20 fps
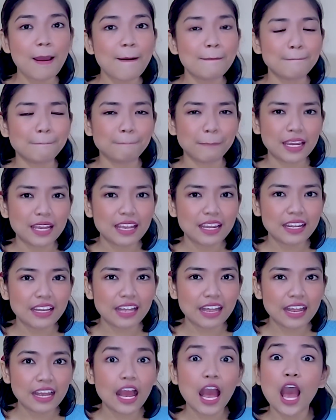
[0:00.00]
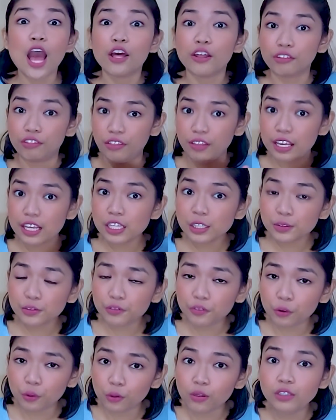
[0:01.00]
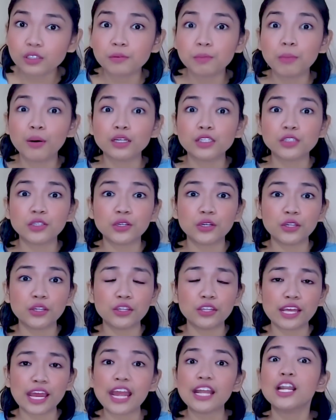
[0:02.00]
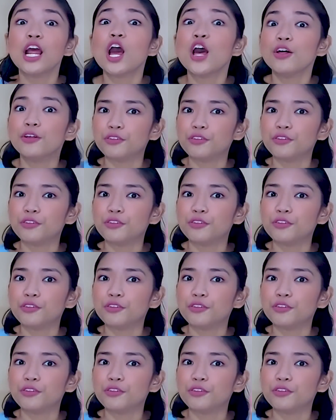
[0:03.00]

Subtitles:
Meaning, these foods must contain